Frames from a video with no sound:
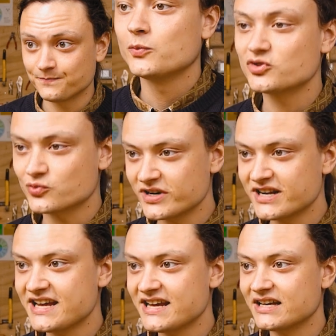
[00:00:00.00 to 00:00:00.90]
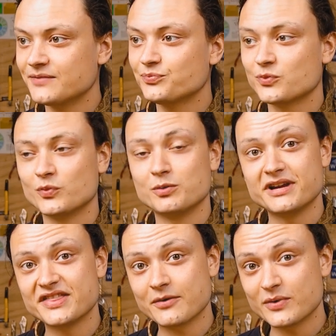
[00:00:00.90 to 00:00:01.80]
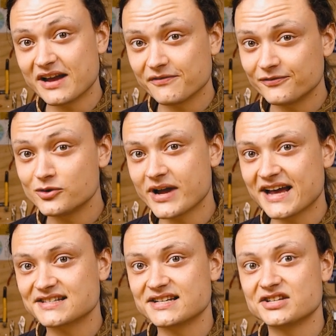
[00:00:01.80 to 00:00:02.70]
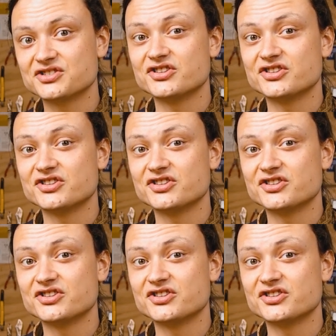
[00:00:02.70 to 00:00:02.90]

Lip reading: What's written here will mean that we have full access